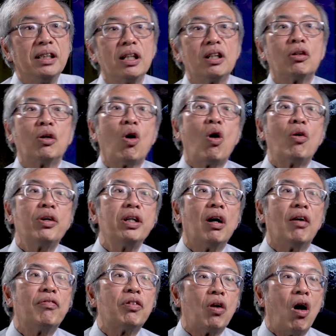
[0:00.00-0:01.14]
the glory
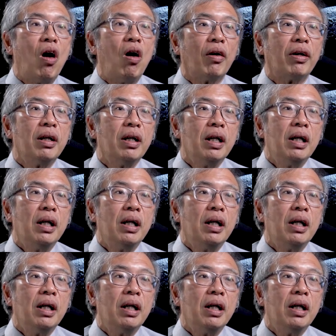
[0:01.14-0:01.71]
of God.